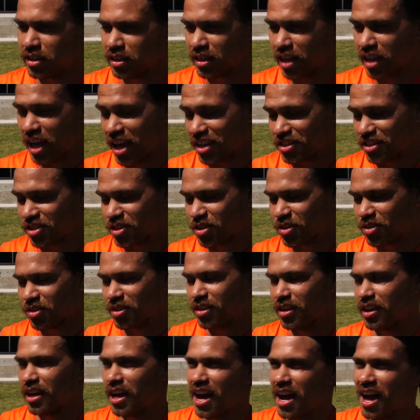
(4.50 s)
Yeah, it's
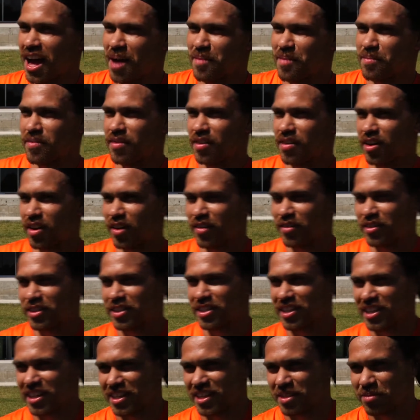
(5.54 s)
good.
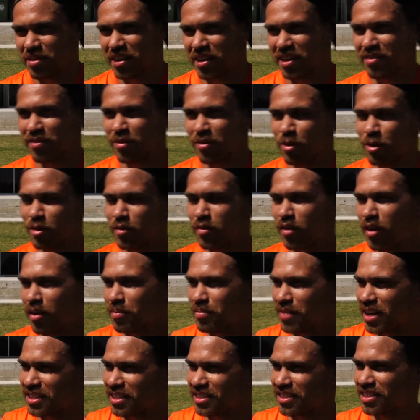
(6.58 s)
Obviously, it's been 4 or 5
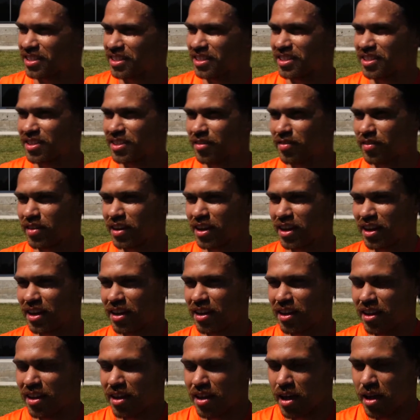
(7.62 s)
months since I've
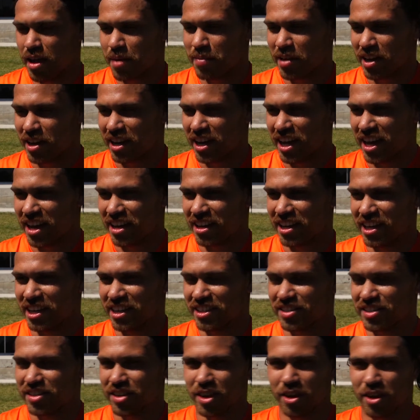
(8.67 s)
been out
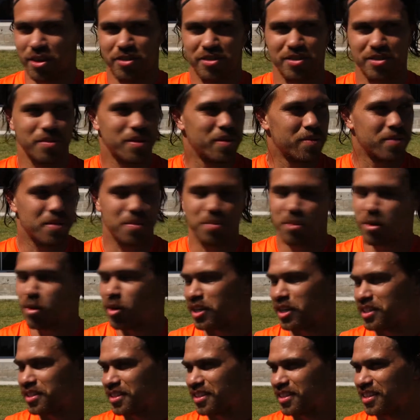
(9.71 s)
here, so to be with the
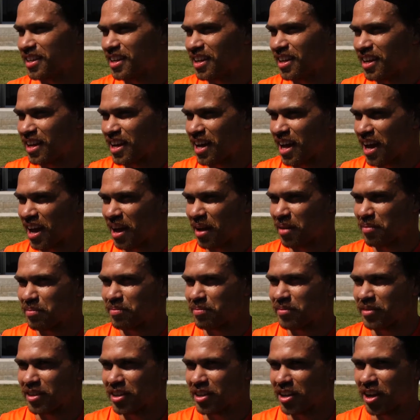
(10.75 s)
boys and,
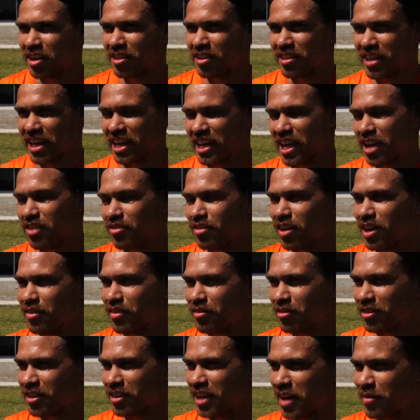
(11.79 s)
you know, they're getting ready
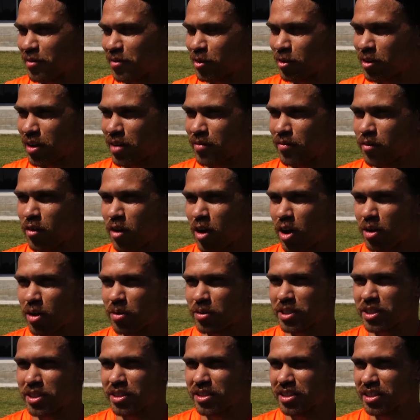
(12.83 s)
for a NEAFL Grand Final,
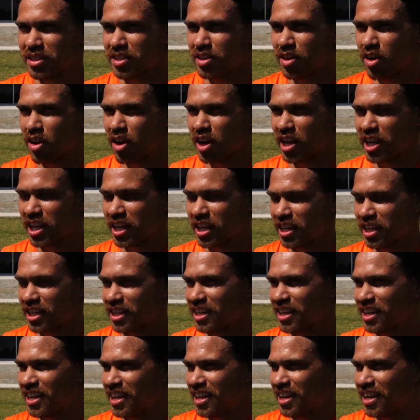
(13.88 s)
which is exciting,
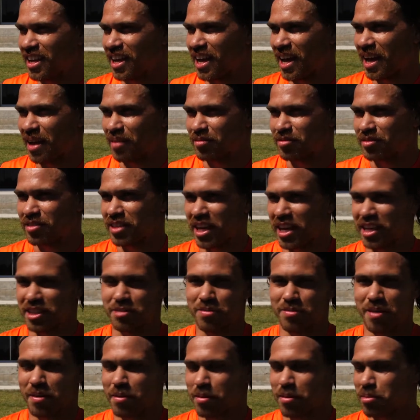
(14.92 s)
and, yeah,
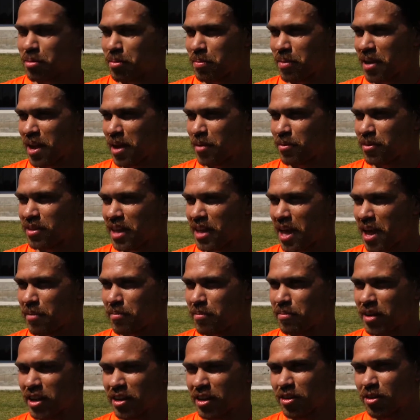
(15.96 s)
to be able to prepare with
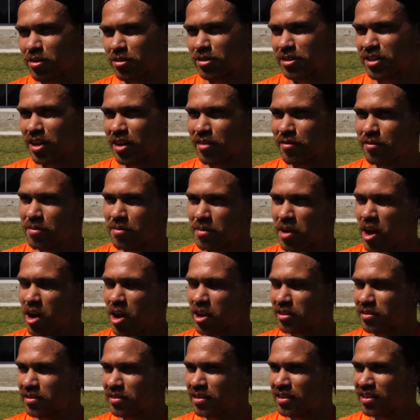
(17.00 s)
them, but also for
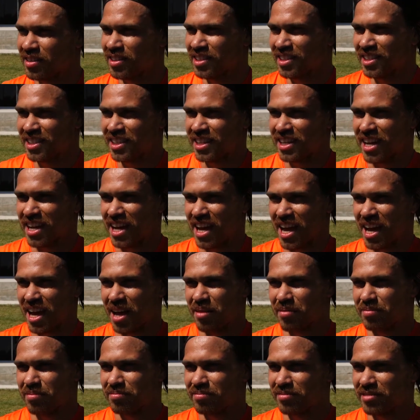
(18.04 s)
my
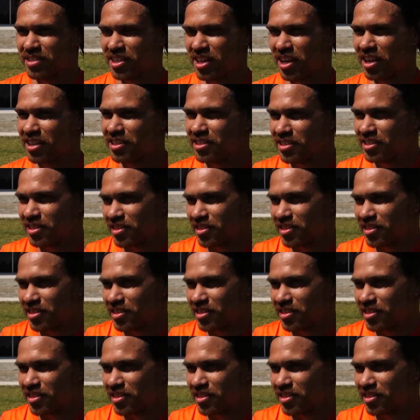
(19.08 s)
own, you know,